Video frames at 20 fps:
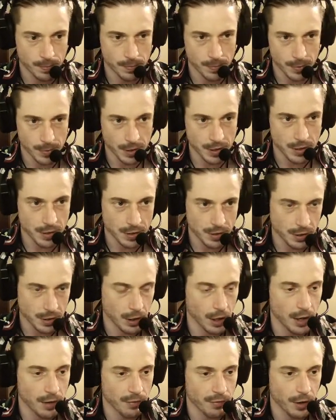this is the
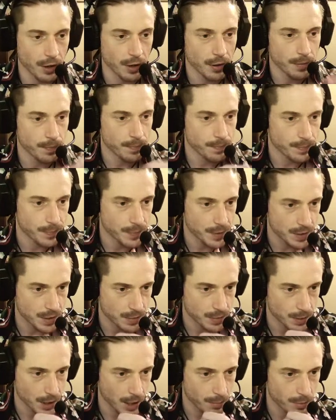client file. This is
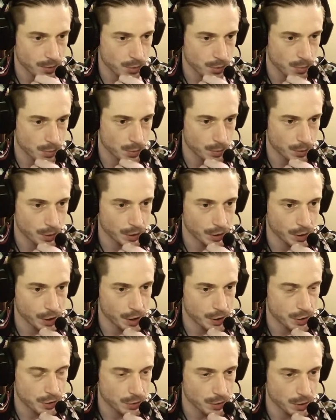what happens when we run the
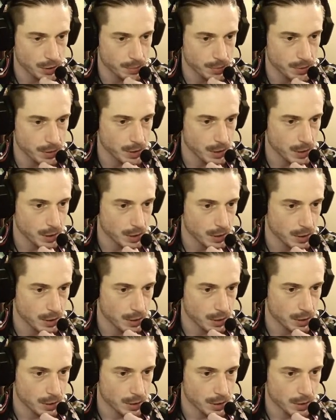client script.
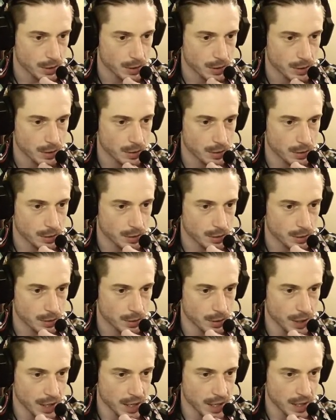
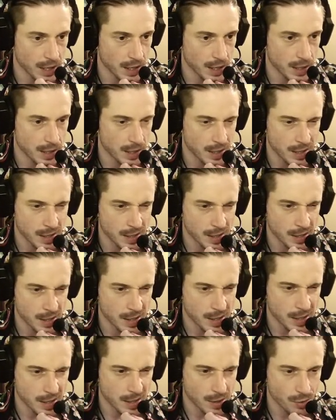They
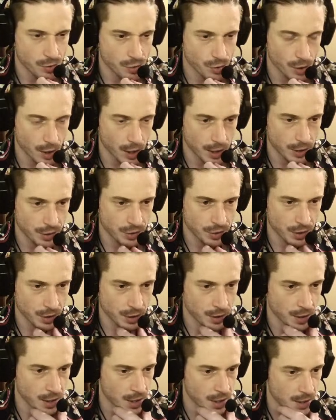try to
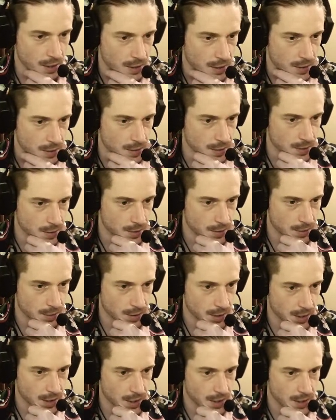connect.
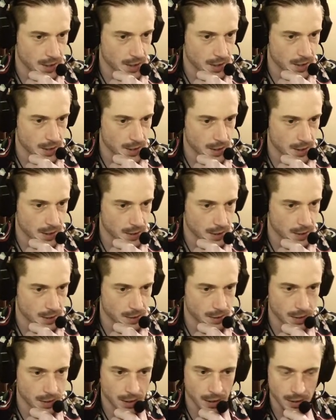They
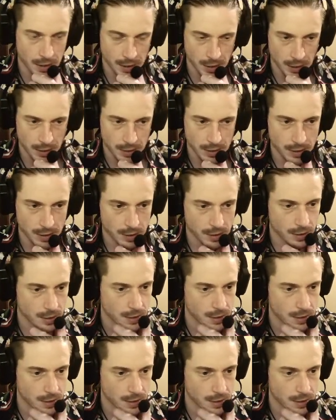get connected